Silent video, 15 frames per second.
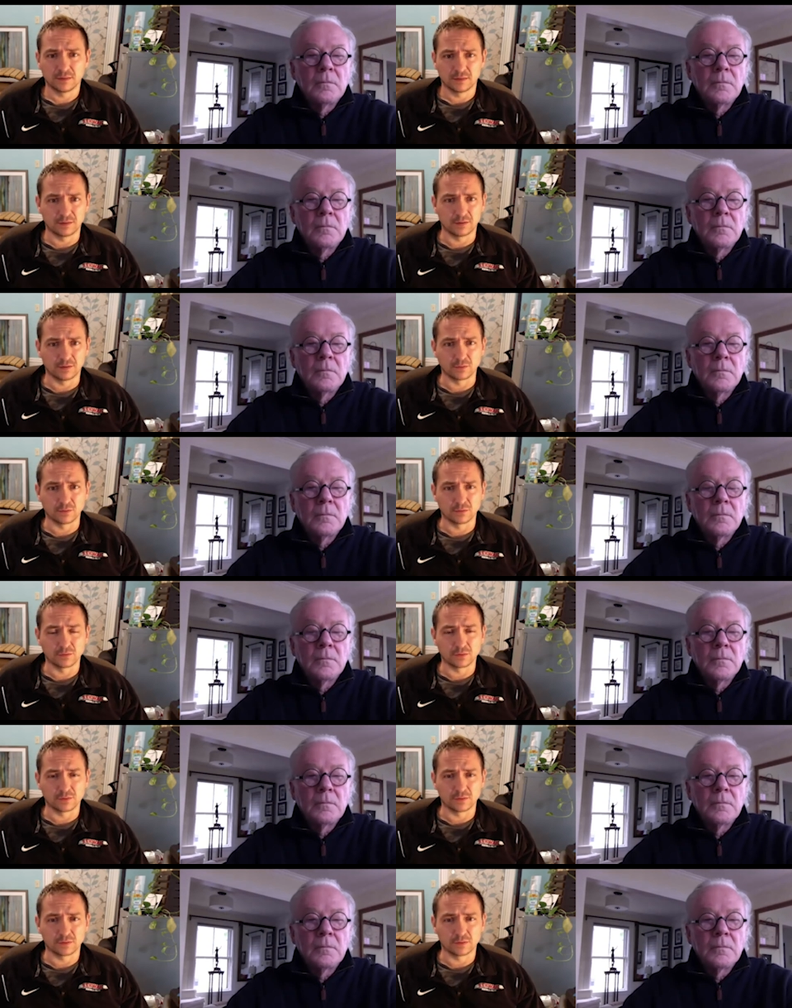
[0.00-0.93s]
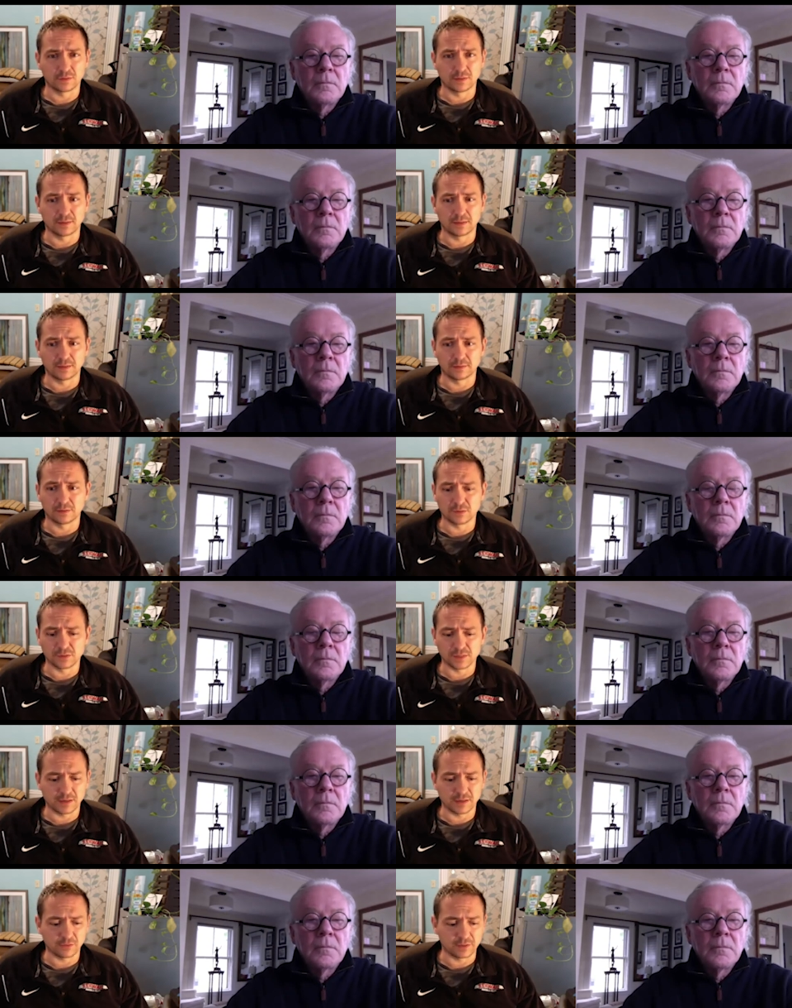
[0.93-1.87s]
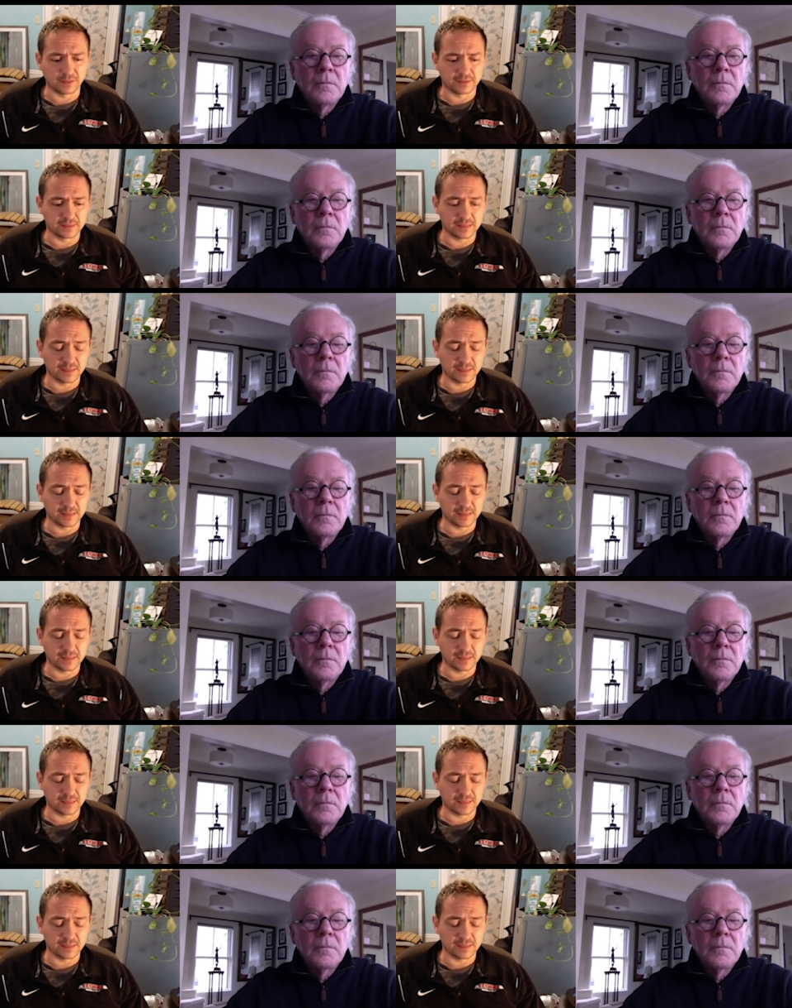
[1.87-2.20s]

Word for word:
Speaker 1: those uh, those inequities.